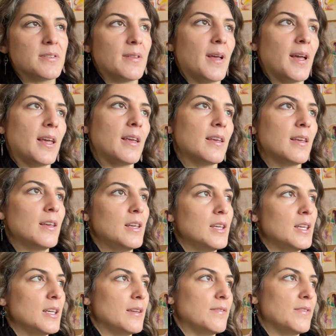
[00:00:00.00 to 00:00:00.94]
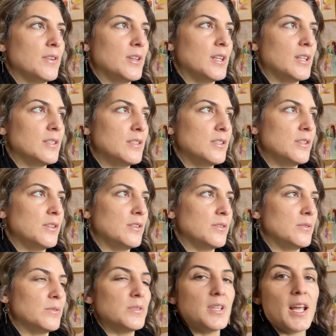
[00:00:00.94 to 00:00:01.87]
Like if you need
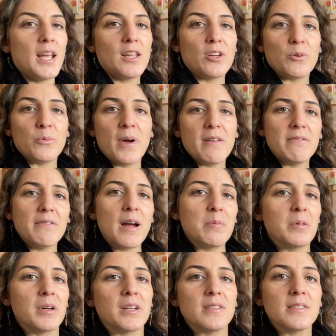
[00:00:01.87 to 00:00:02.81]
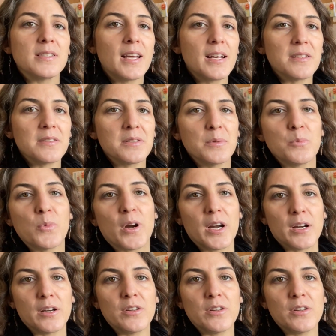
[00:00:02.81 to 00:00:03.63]
to take your wet fabric and set it somewhere,